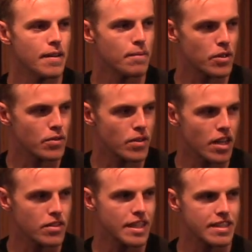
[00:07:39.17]
But for
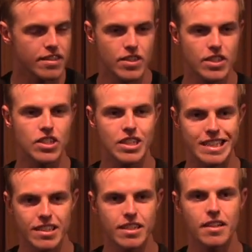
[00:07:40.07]
contrast, it's good to
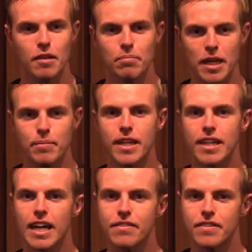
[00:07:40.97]
consider that maybe
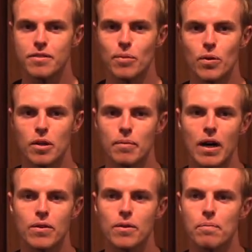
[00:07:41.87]
life is more
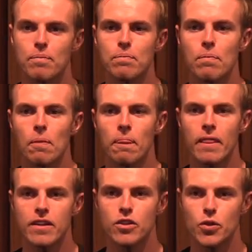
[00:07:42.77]
about
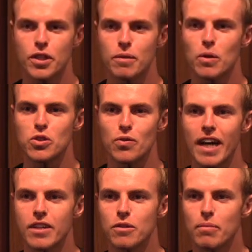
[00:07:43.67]
doing the most
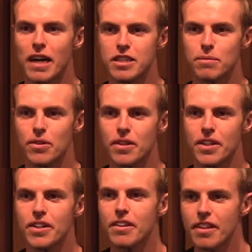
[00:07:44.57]
radical possible thing
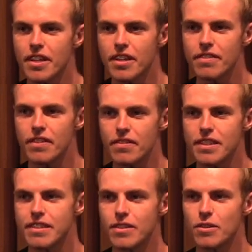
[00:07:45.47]
you can think of every
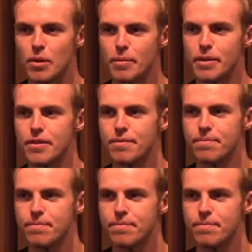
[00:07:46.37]
single moment.